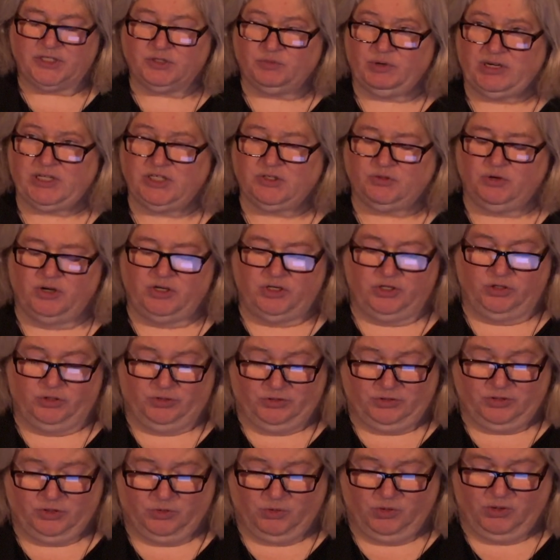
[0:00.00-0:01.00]

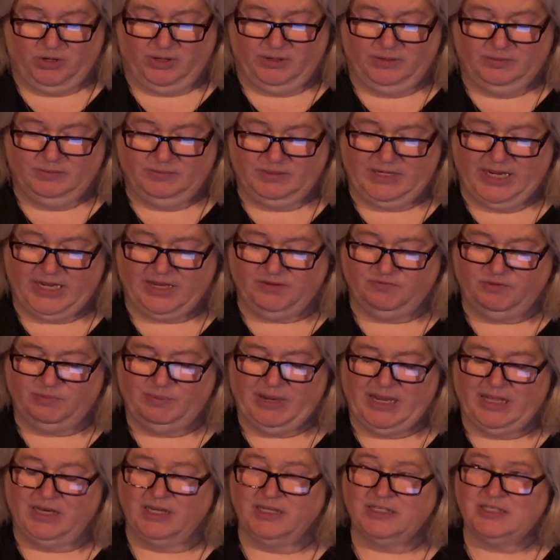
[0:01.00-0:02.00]
restaurateur, taken from
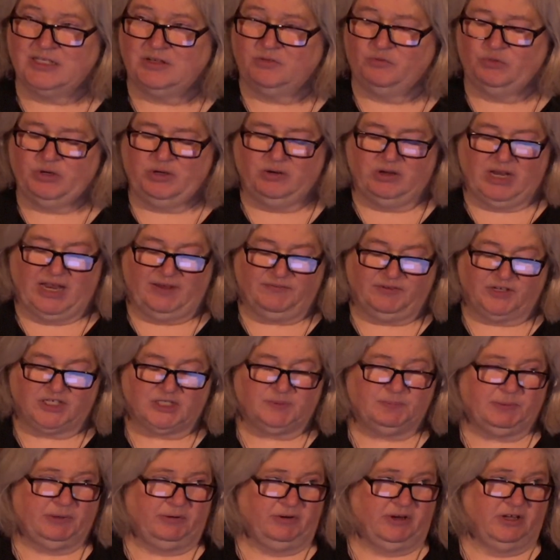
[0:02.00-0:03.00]
Ellen's real-life
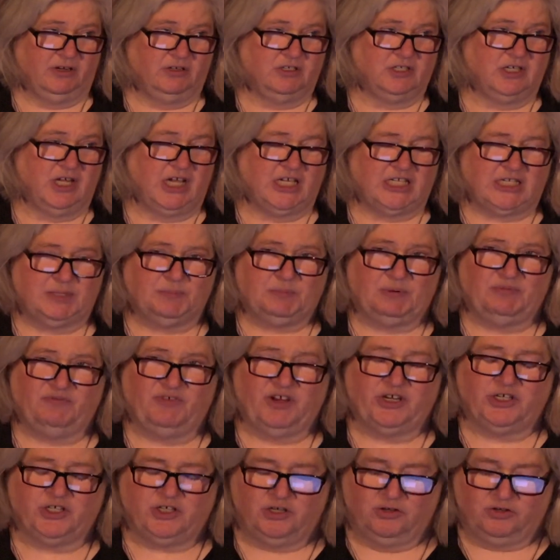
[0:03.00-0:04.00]
experience as a
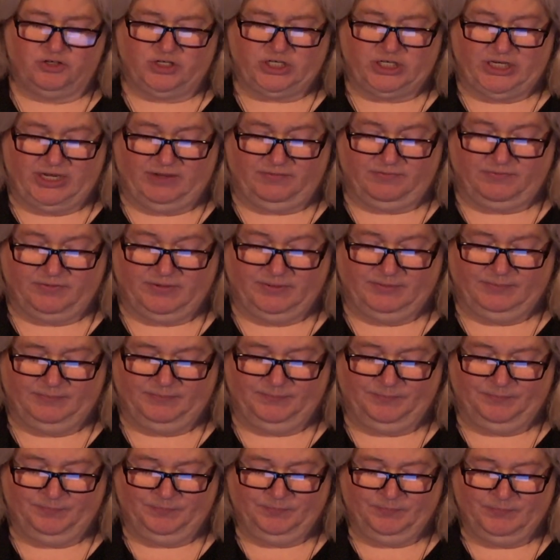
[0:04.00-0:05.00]
professional chef.
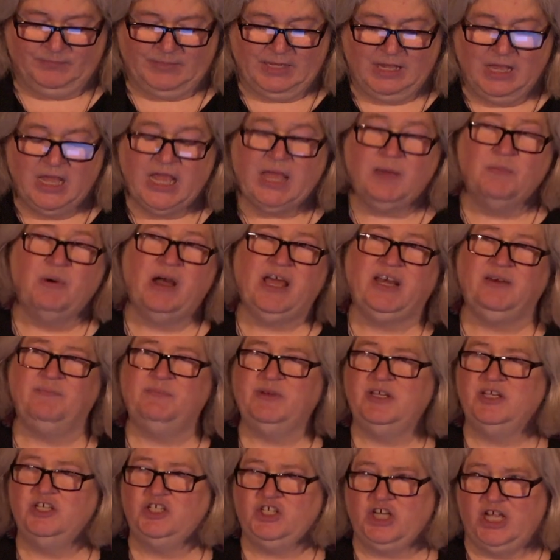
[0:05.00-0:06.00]
It might have
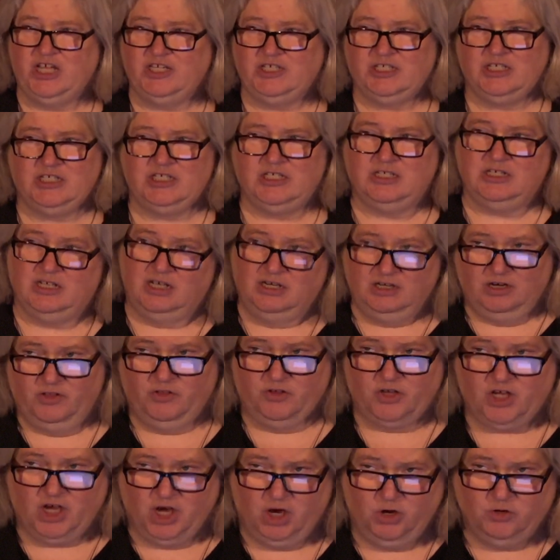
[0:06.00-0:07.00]
been just another
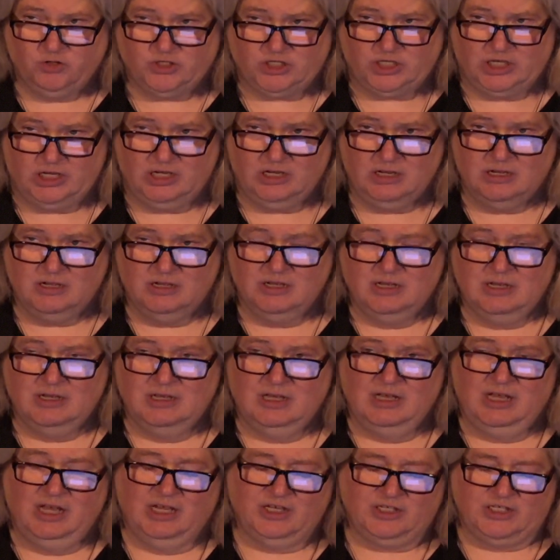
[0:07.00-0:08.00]
cozy,
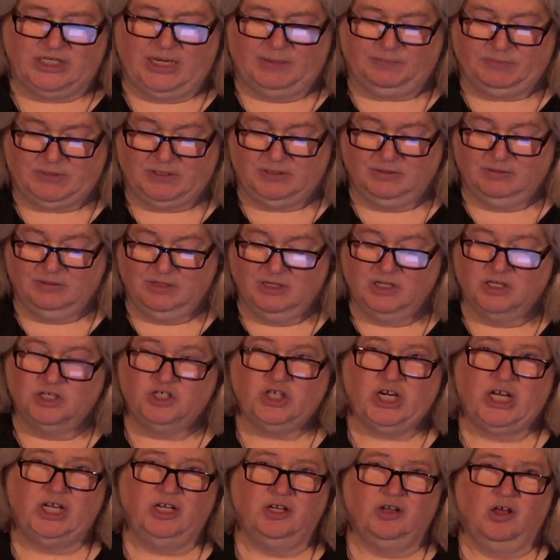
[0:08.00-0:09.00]
except
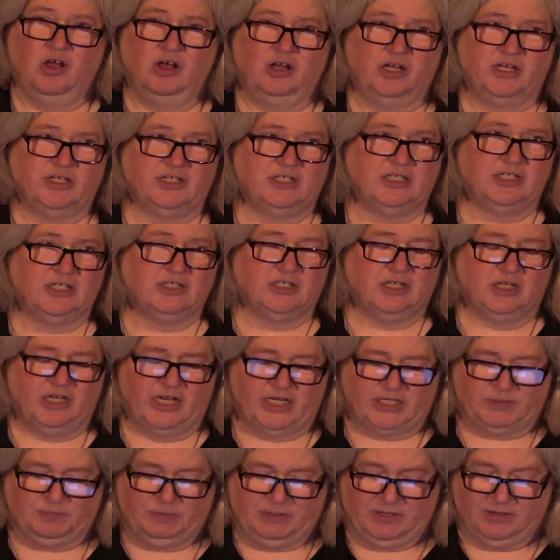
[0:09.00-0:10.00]
Jane Lawless is a
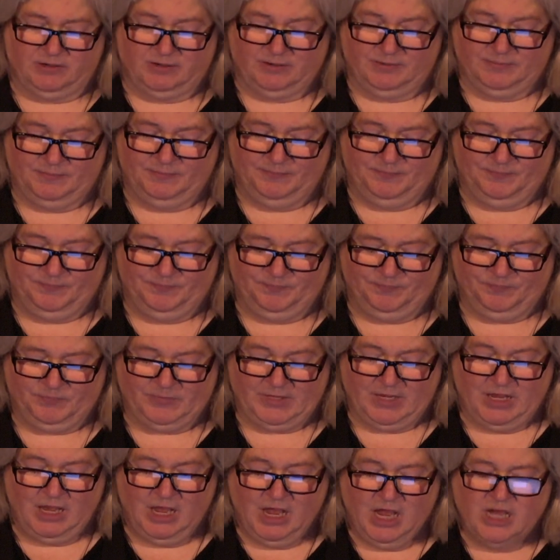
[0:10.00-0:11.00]
lesbian.
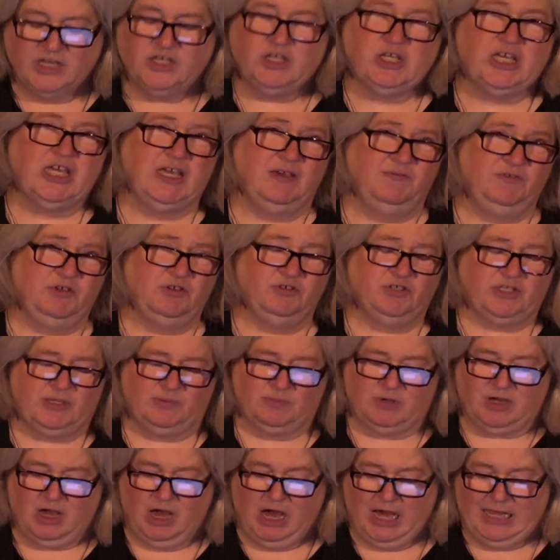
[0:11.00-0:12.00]
To give you some
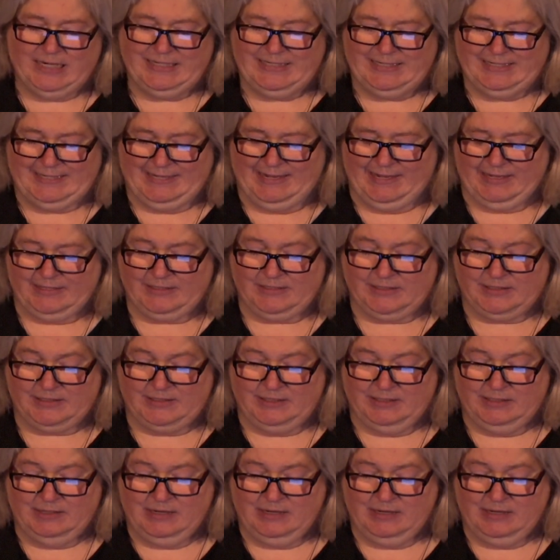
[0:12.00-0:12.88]
context,